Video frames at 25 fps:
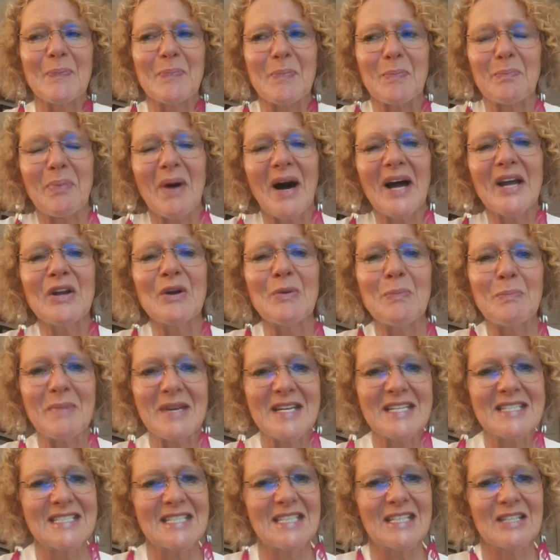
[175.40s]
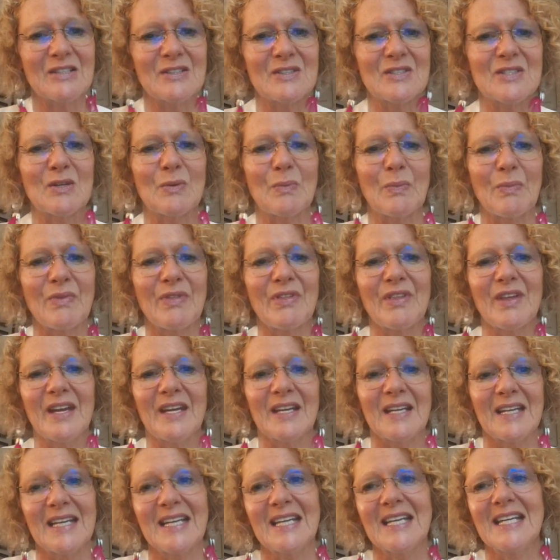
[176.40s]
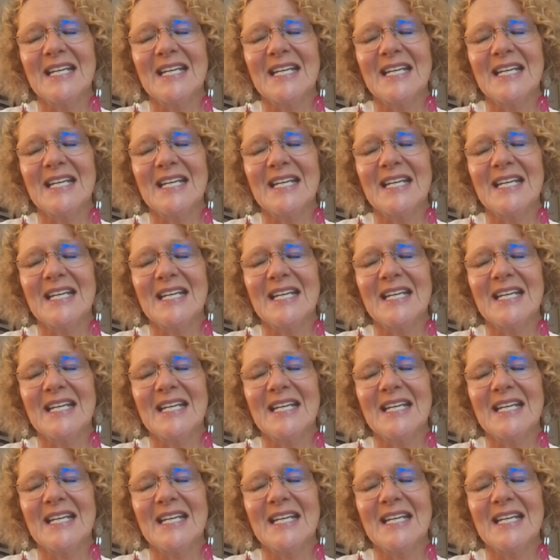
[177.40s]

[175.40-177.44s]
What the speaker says: By omitting something,